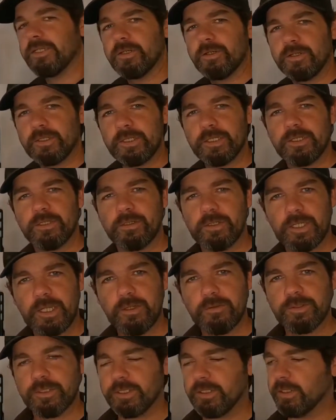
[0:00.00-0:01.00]
a
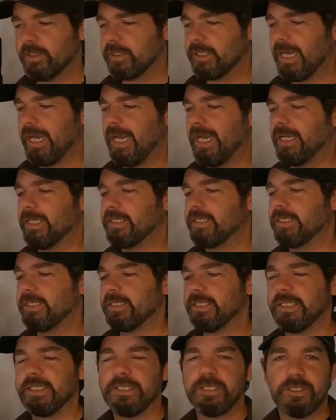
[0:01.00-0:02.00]
closer look at
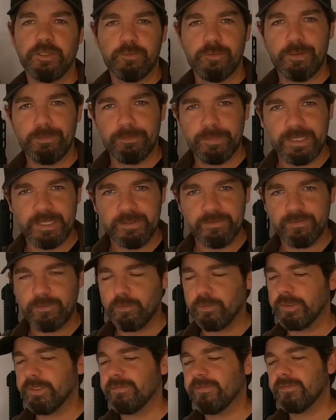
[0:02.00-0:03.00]
the
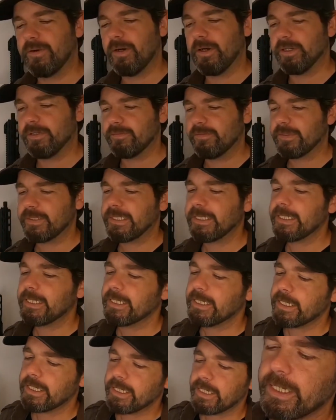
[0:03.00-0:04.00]
UMP45.
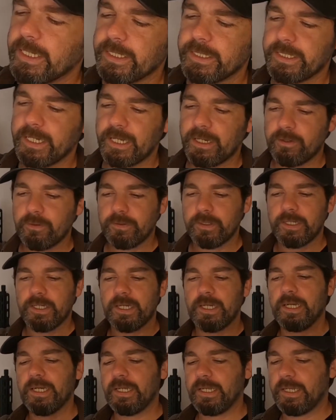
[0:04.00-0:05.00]
Now,
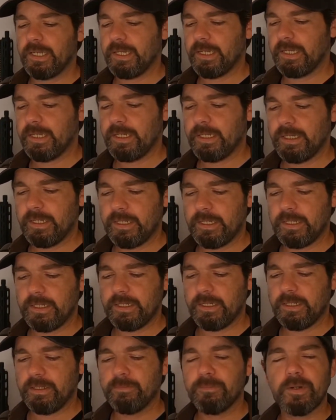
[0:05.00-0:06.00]

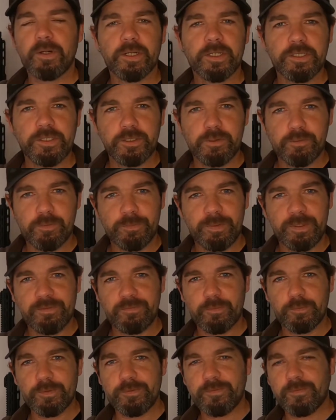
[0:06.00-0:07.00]
in my
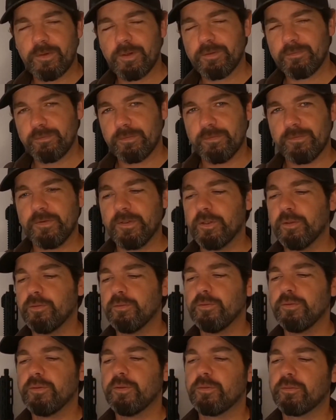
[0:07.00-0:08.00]
UMP45 review,
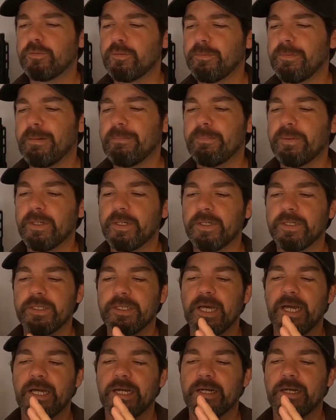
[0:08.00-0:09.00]
you'll remember
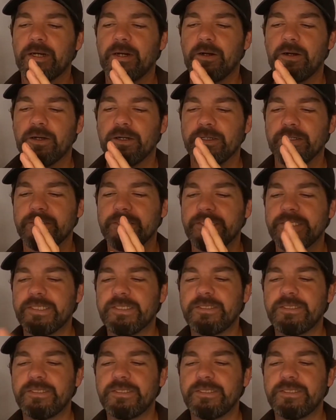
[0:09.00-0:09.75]
that I